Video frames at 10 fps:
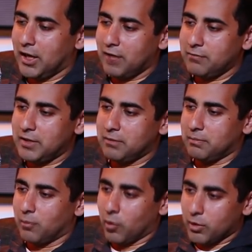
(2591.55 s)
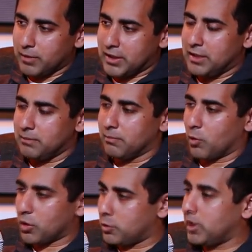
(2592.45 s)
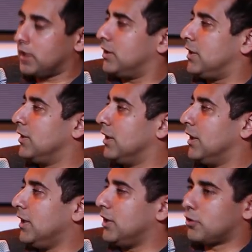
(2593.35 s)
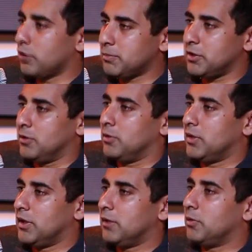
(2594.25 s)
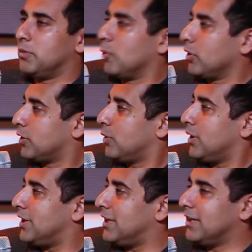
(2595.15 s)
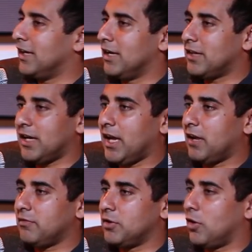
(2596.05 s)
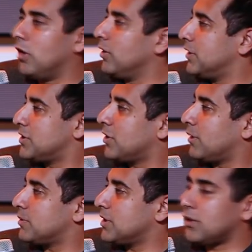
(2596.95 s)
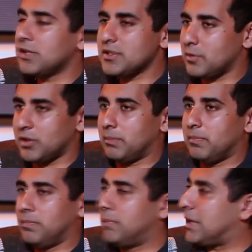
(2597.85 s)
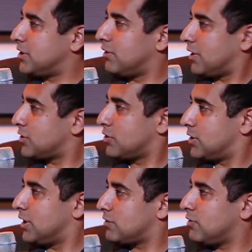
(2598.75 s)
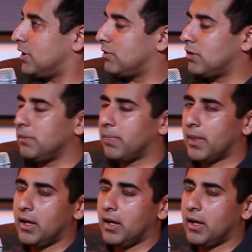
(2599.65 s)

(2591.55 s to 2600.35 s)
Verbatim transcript: I've made more money more quickly in crypto with more liquidity than I have in all these startups. Now, this is one of the best investors in SV, right?